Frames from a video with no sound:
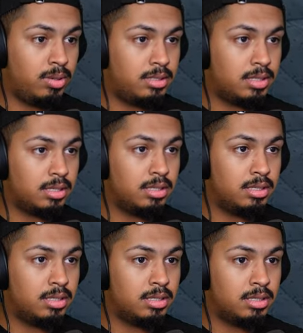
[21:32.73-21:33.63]
What the?
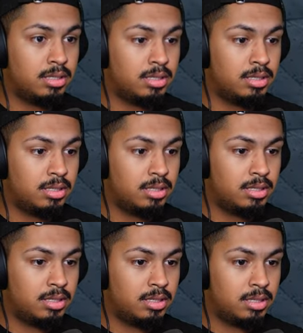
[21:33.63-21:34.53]
Troy and
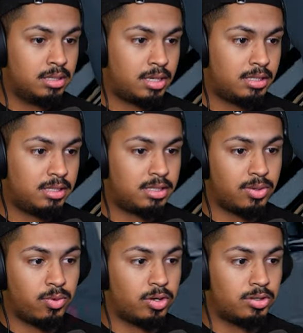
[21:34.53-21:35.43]
Tyrene, like that's just a
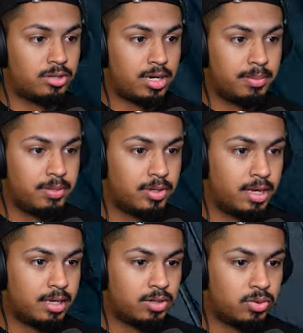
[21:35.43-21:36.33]
world well, drop.
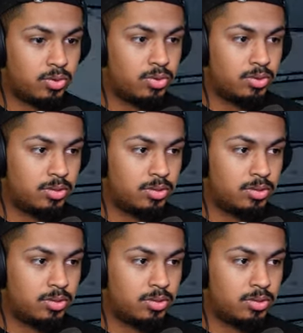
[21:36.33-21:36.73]
Okay, cool.